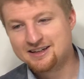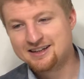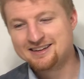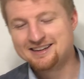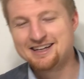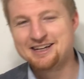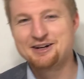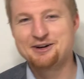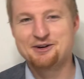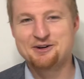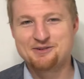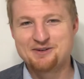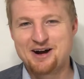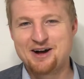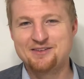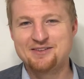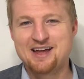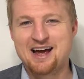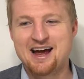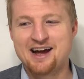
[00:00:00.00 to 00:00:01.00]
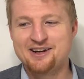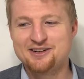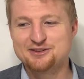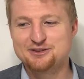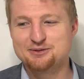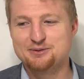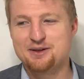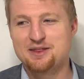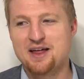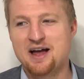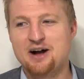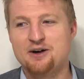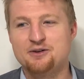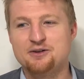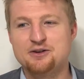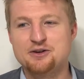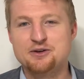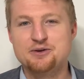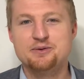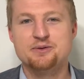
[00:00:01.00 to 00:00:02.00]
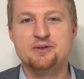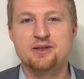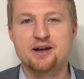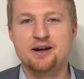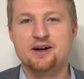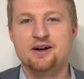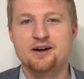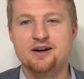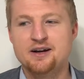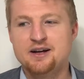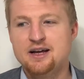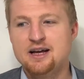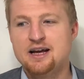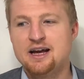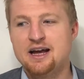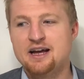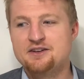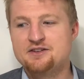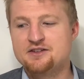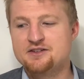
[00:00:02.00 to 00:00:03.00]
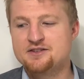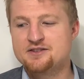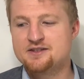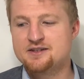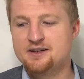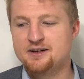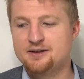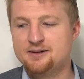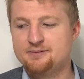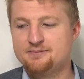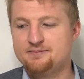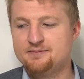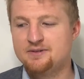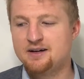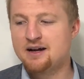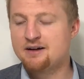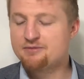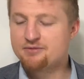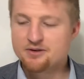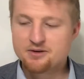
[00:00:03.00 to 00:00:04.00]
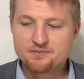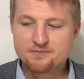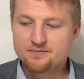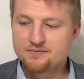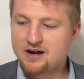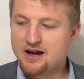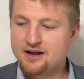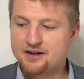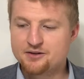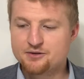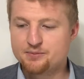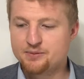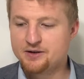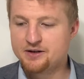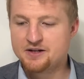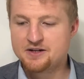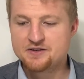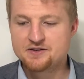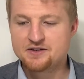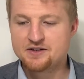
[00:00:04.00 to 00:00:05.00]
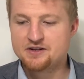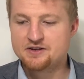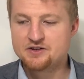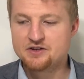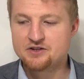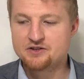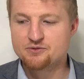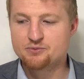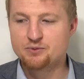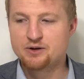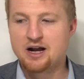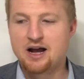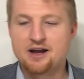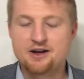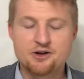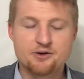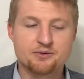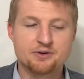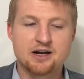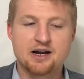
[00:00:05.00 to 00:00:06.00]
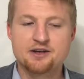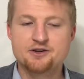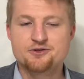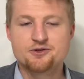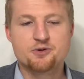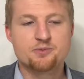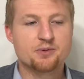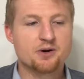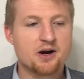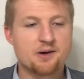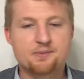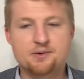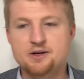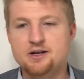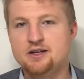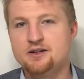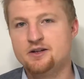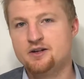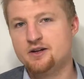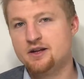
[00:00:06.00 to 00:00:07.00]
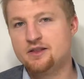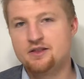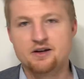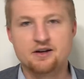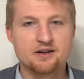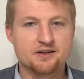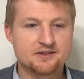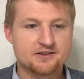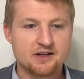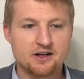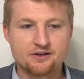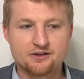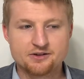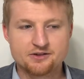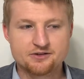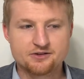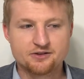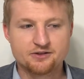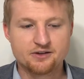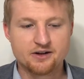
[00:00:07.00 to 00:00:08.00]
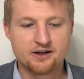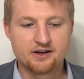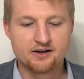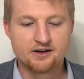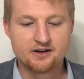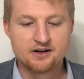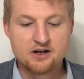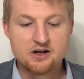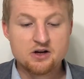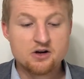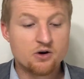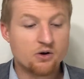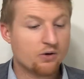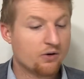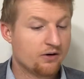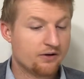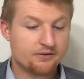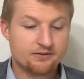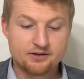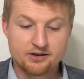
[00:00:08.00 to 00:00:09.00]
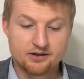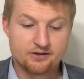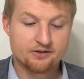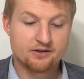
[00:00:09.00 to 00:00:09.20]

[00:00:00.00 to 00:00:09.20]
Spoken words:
linger around the house without you there. It just, from my experience, when I show property and the seller's still there, or